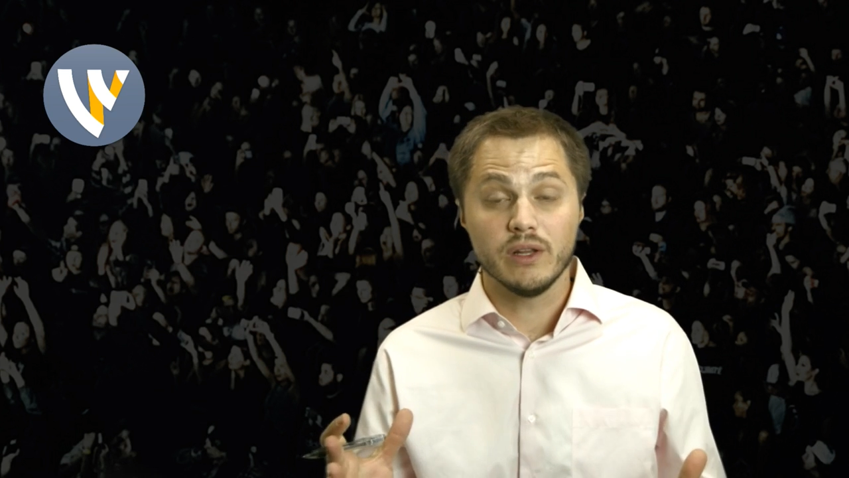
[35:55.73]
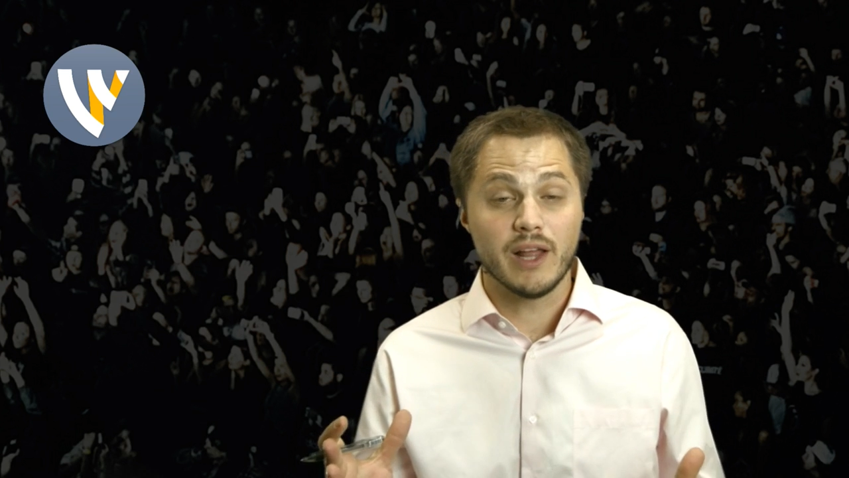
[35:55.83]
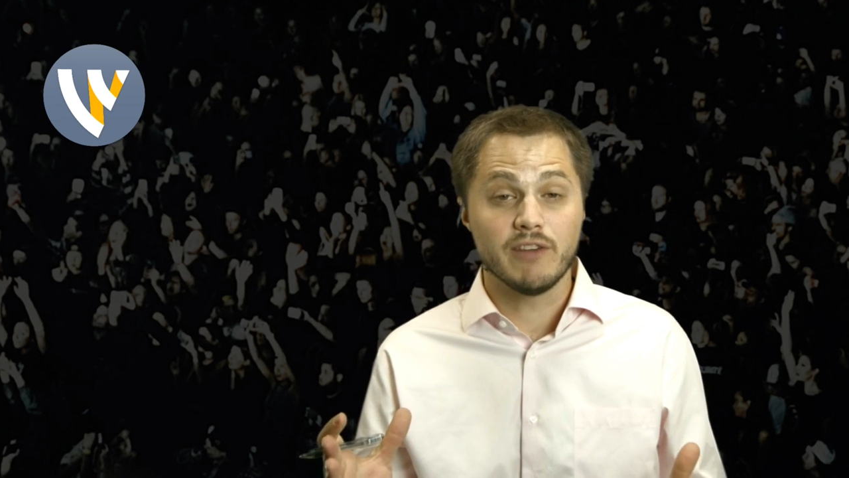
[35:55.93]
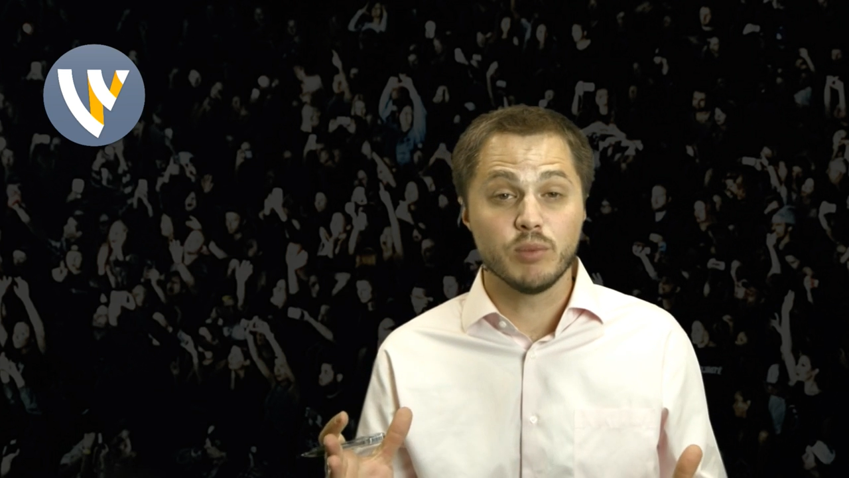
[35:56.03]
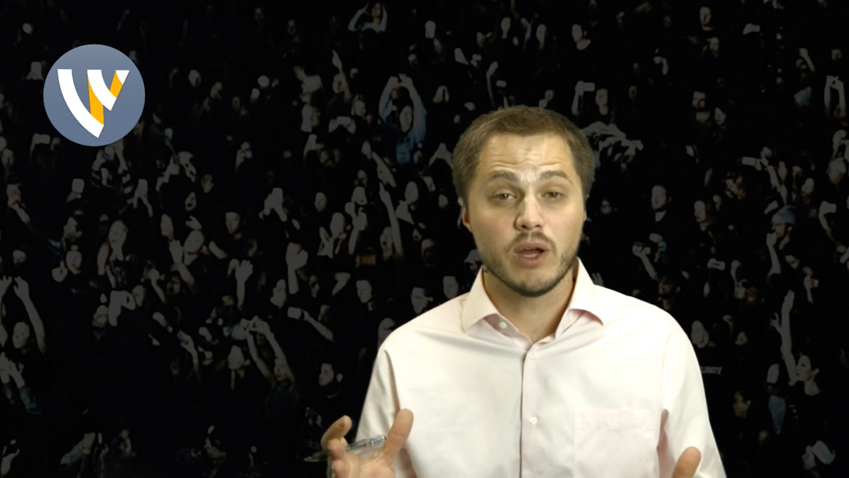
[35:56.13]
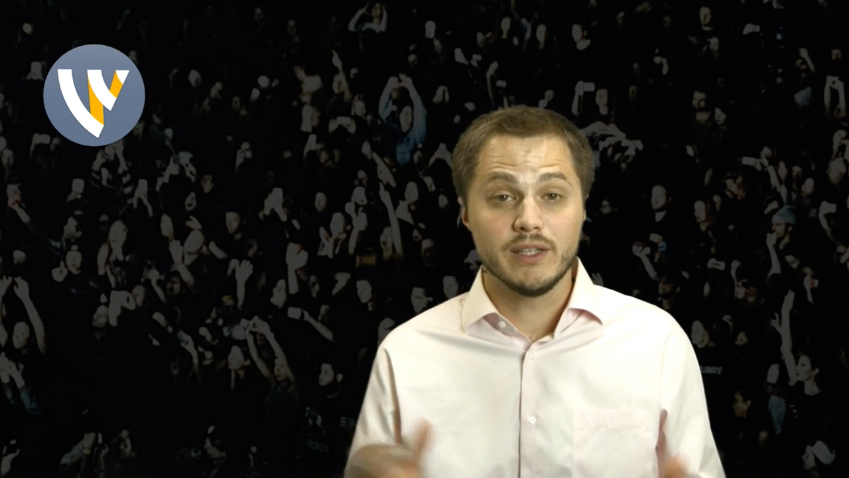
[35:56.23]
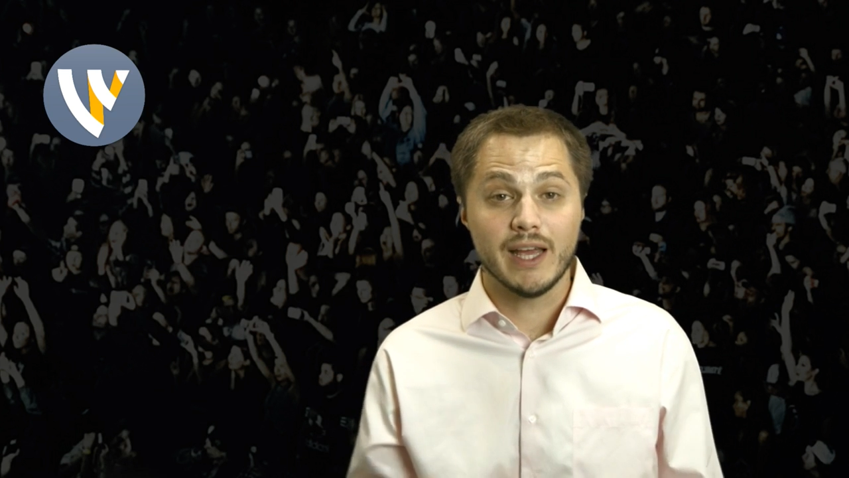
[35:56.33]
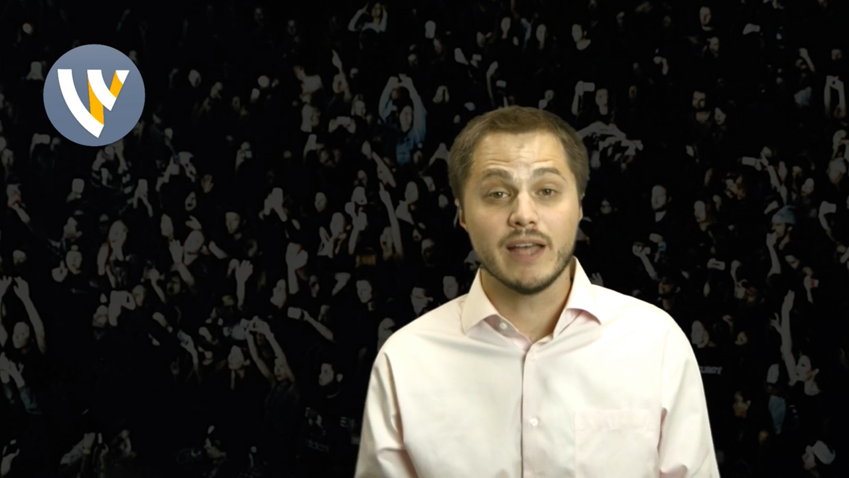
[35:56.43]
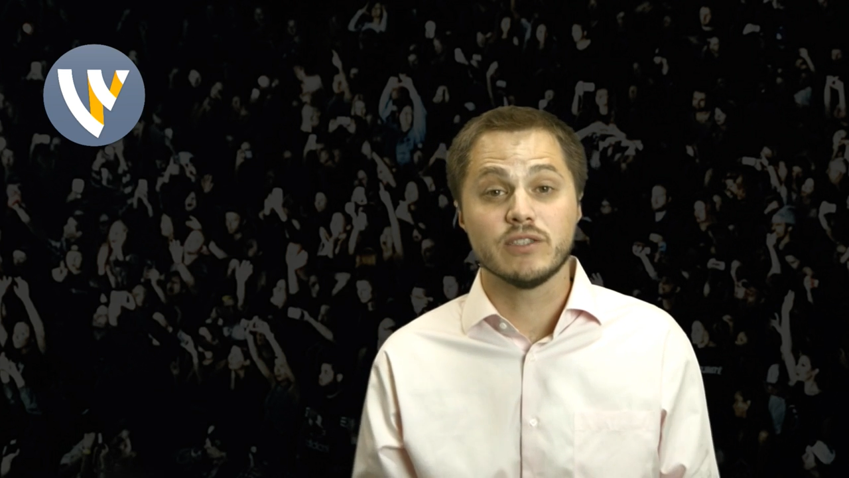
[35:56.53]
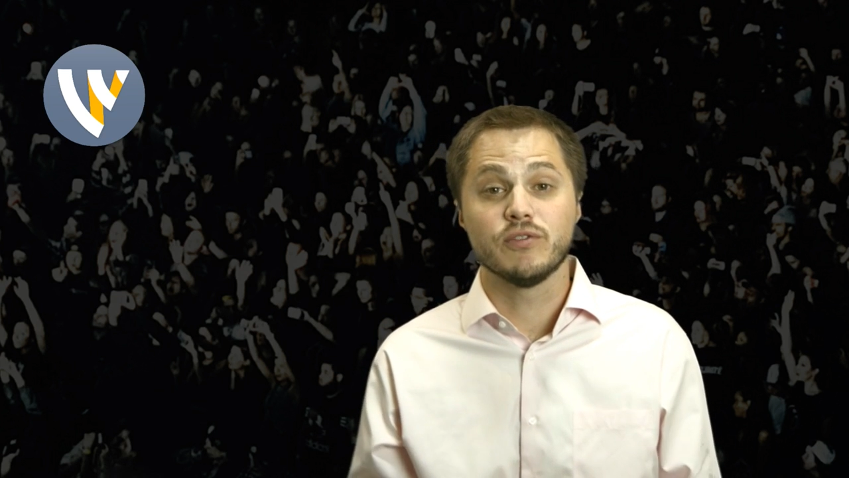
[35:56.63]
the live
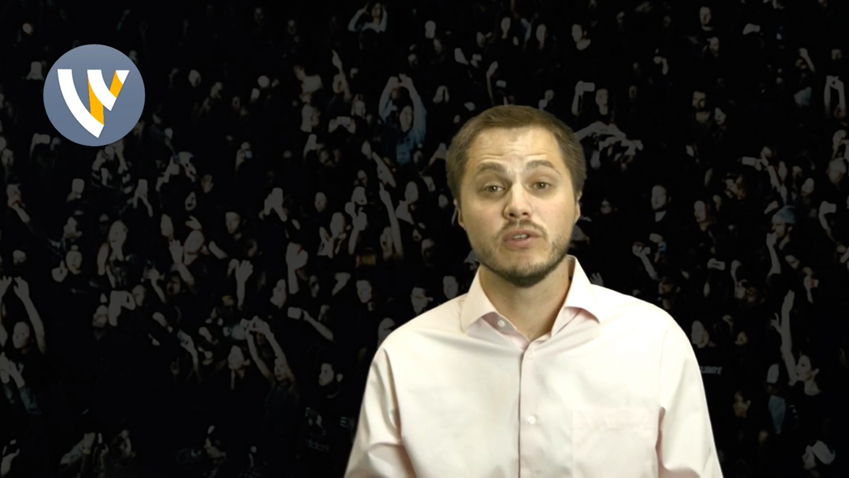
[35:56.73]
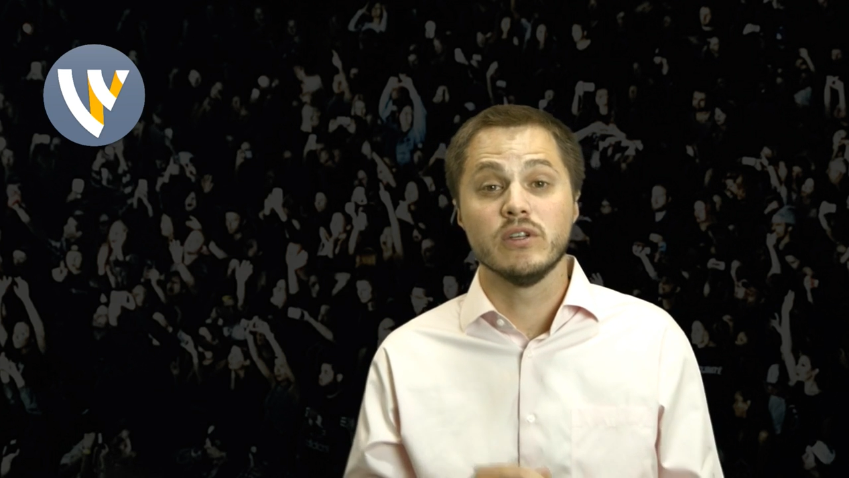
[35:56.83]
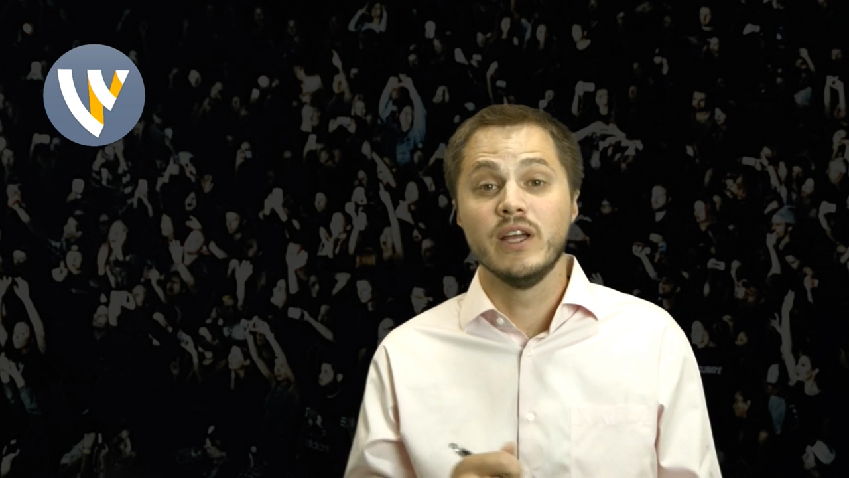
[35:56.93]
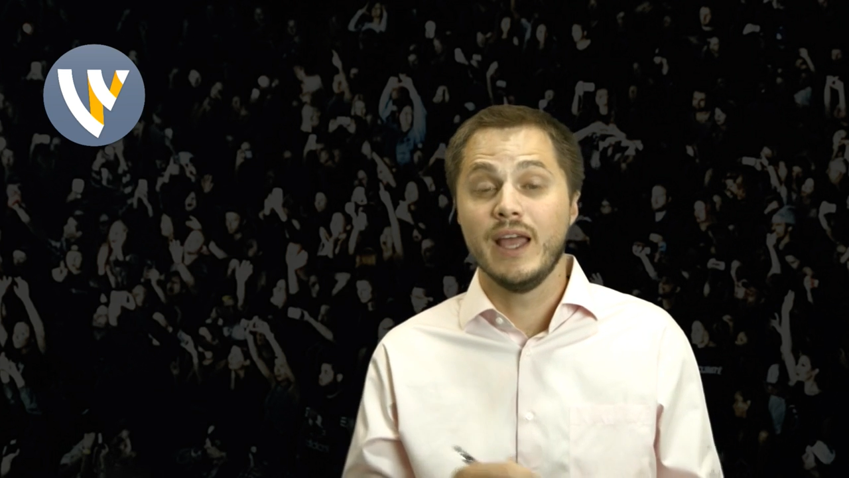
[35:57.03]
broadcast for